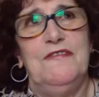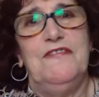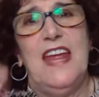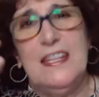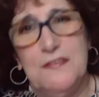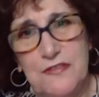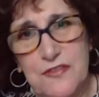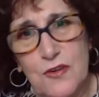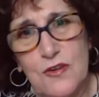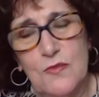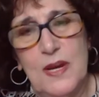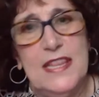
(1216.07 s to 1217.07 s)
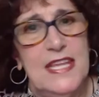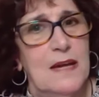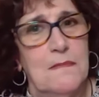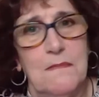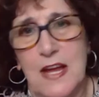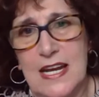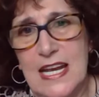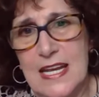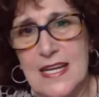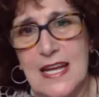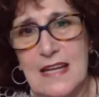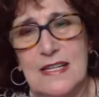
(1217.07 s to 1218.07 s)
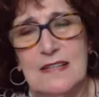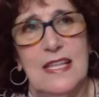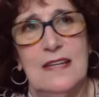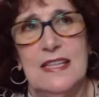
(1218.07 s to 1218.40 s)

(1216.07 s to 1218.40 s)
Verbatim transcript: faithful with their money.